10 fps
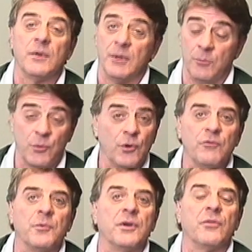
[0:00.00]

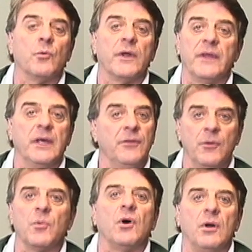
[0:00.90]
improvement in the way they hit
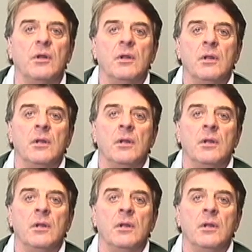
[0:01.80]
the ball.